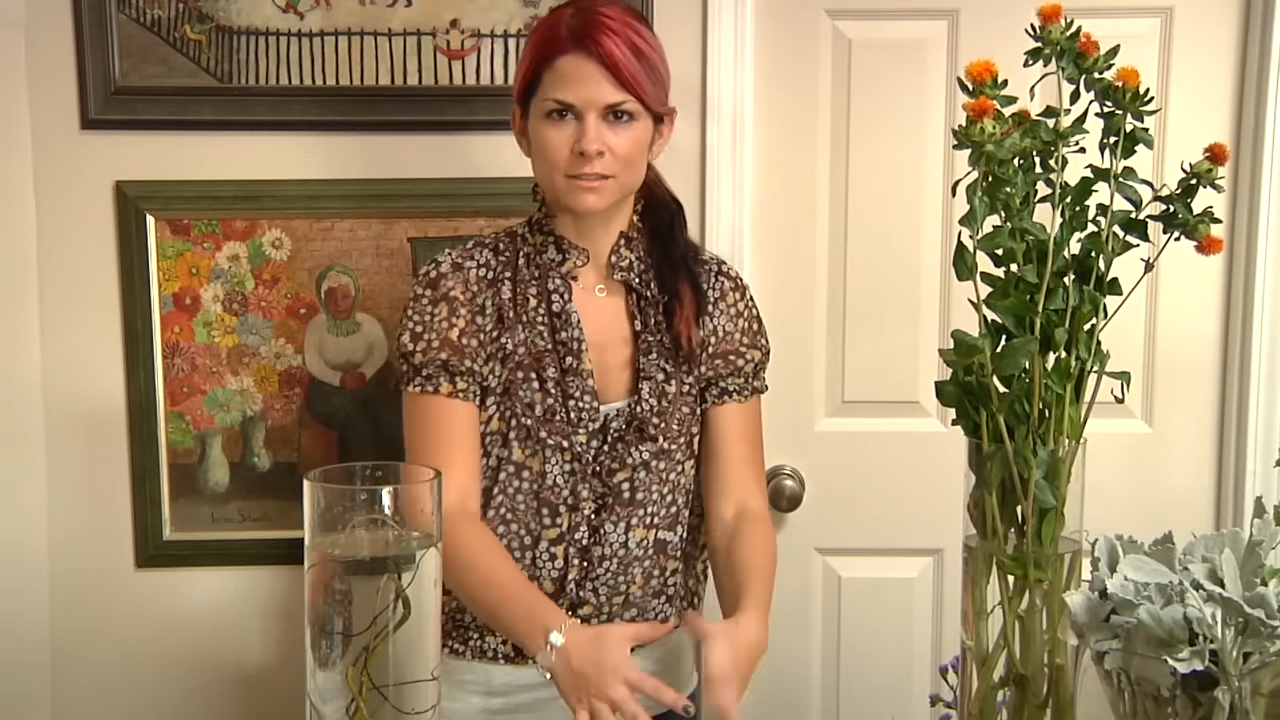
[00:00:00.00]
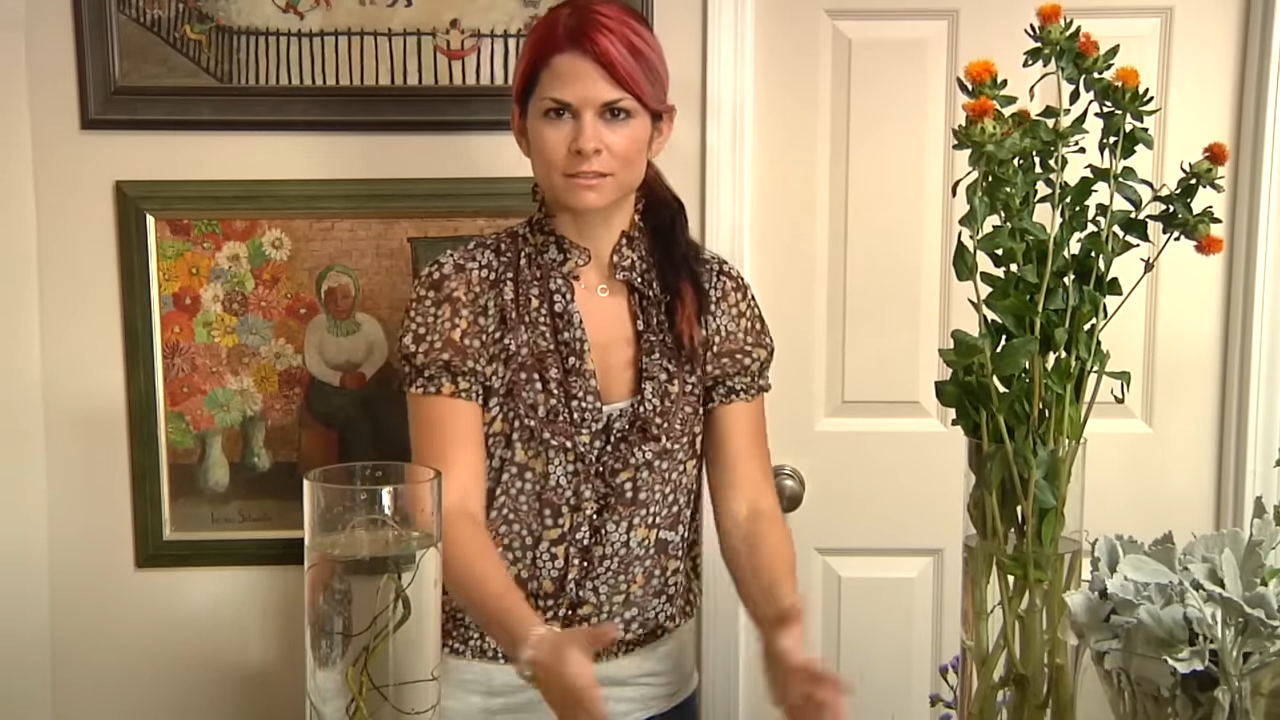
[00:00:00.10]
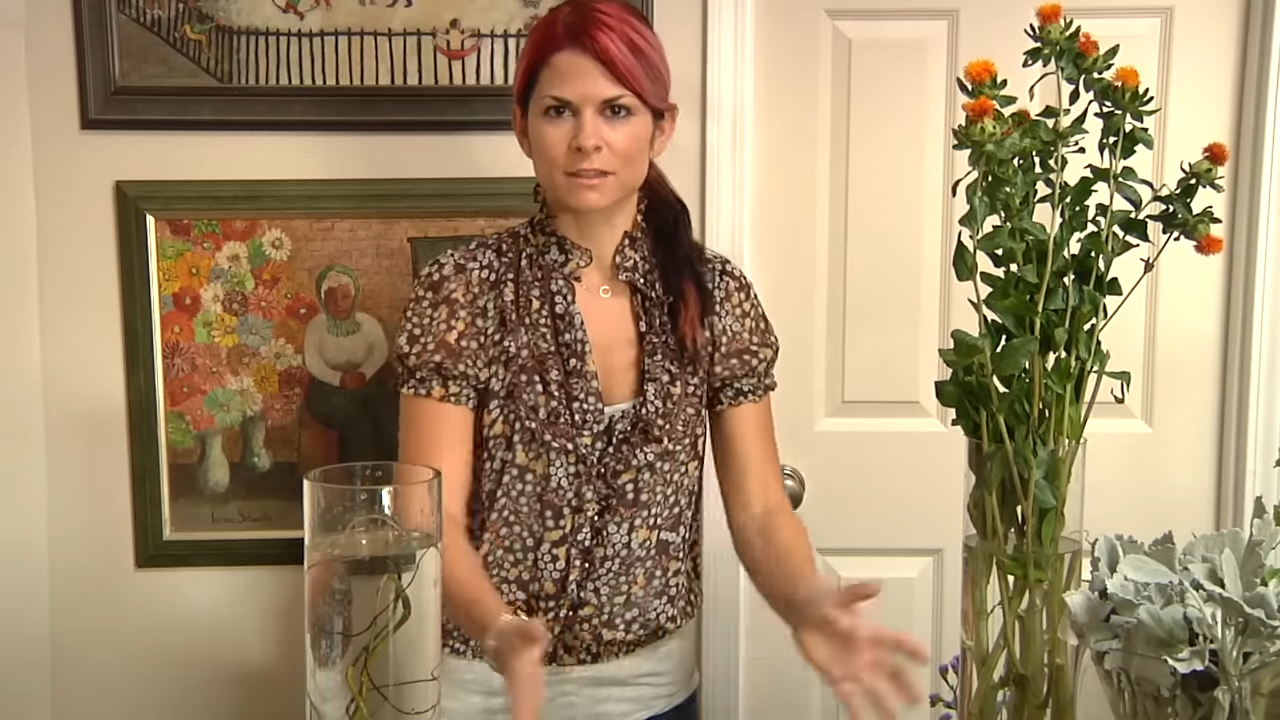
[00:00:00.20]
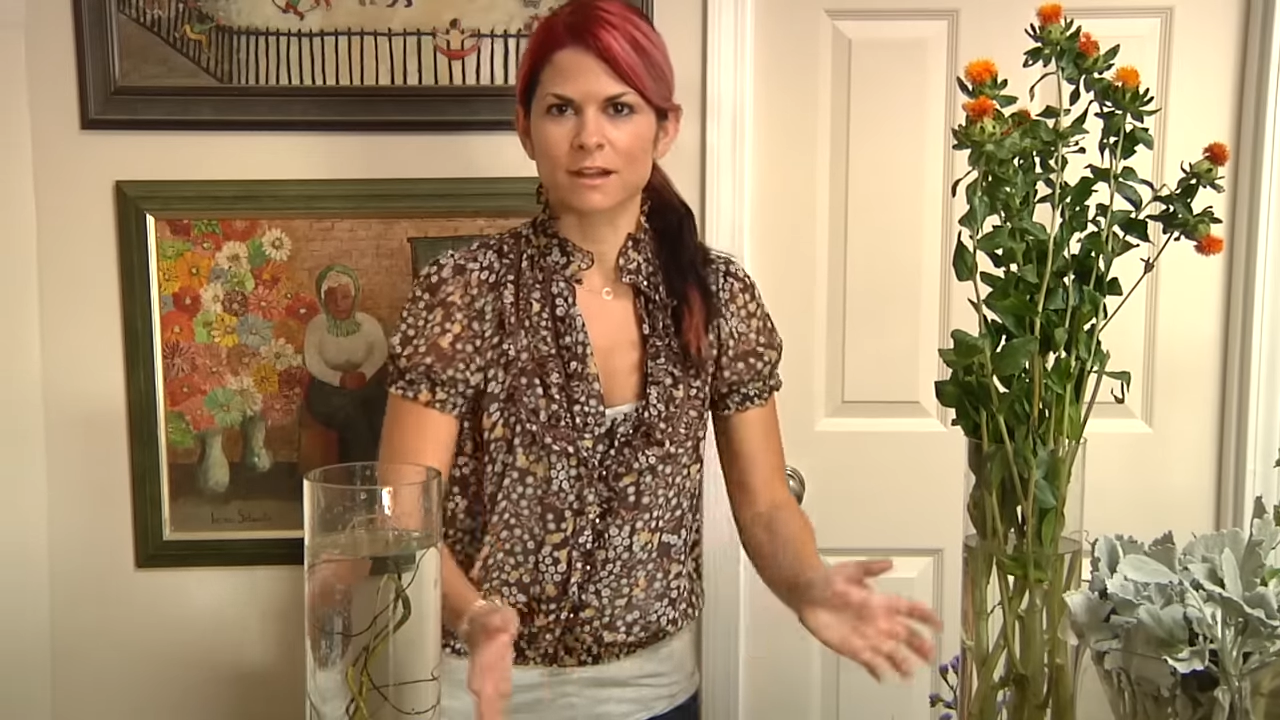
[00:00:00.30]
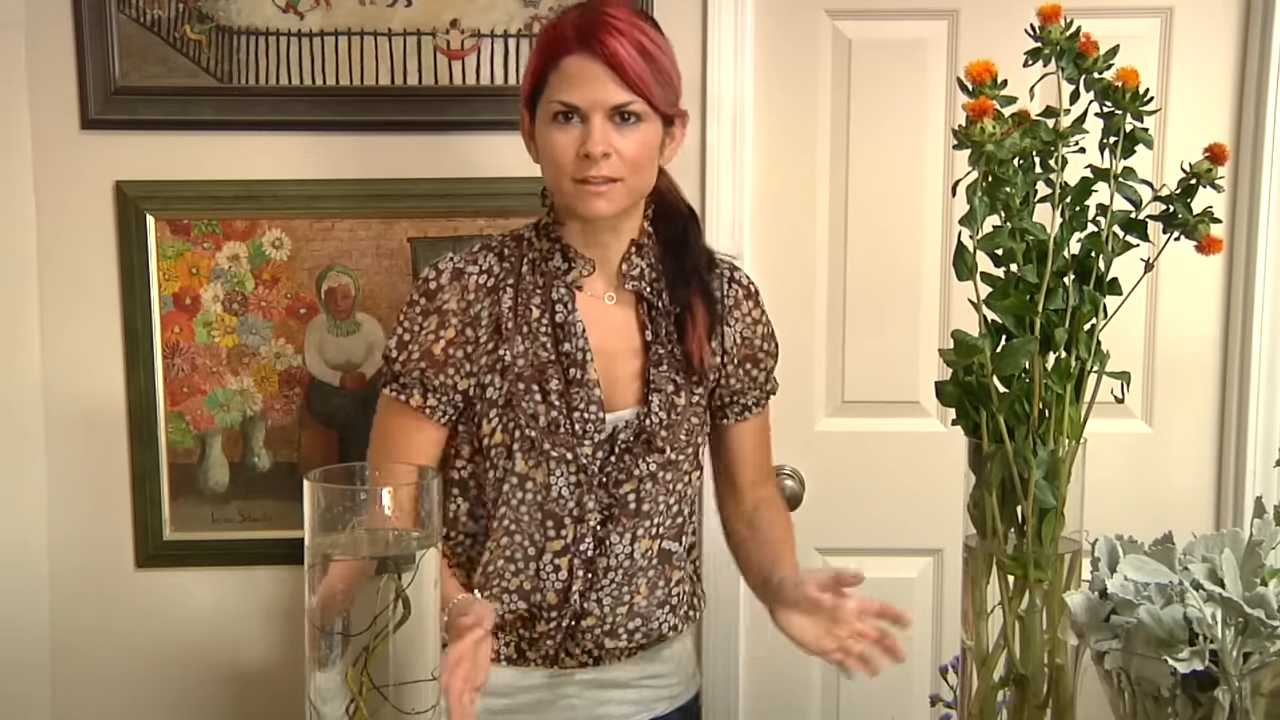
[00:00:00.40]
a
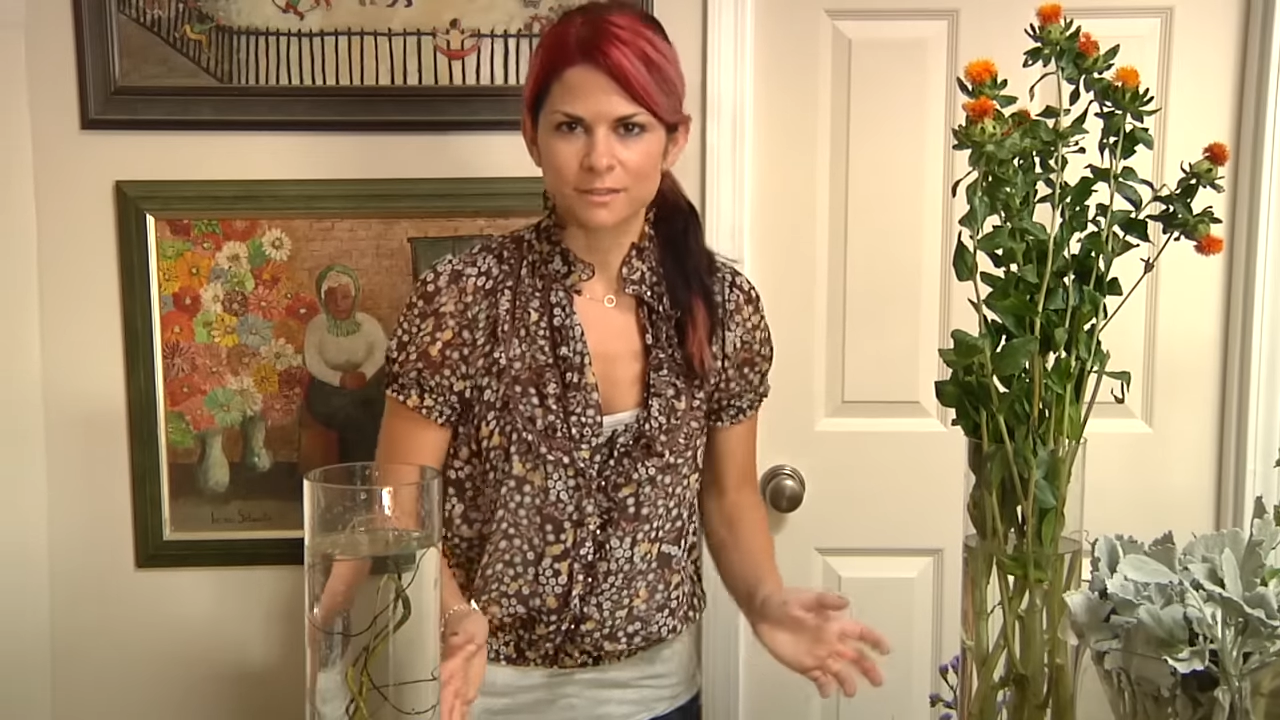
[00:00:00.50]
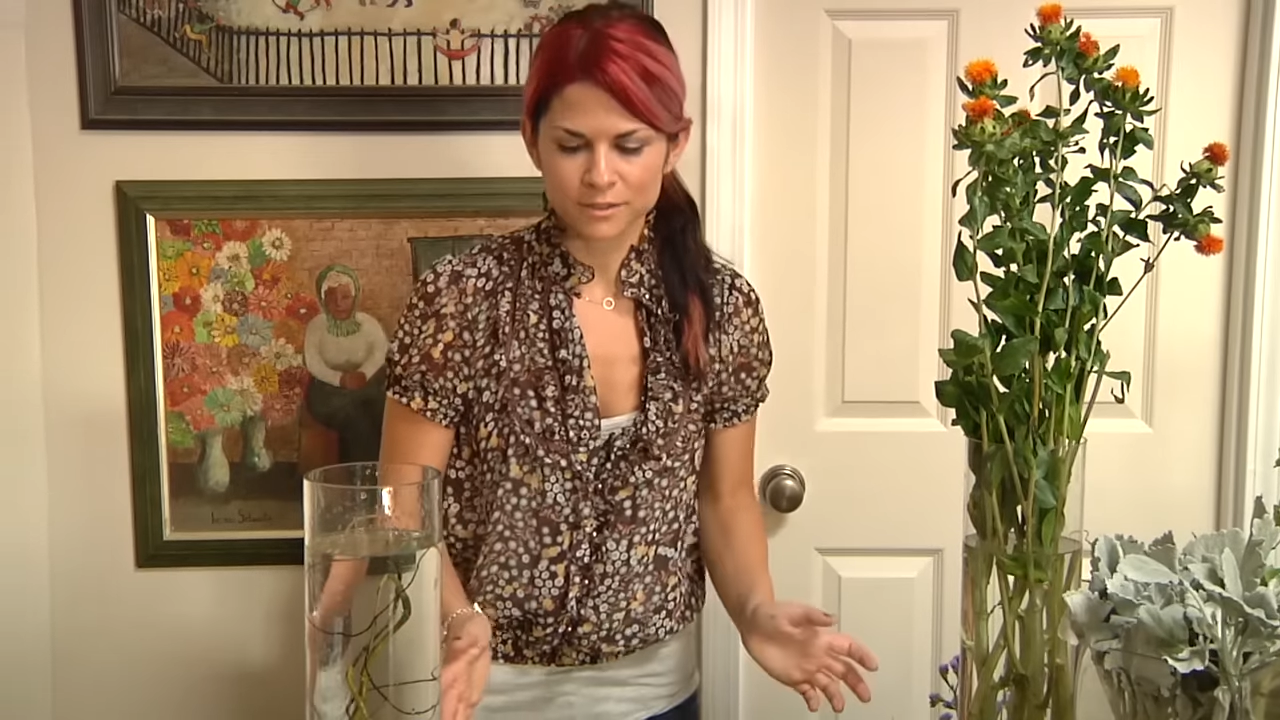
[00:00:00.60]
lot.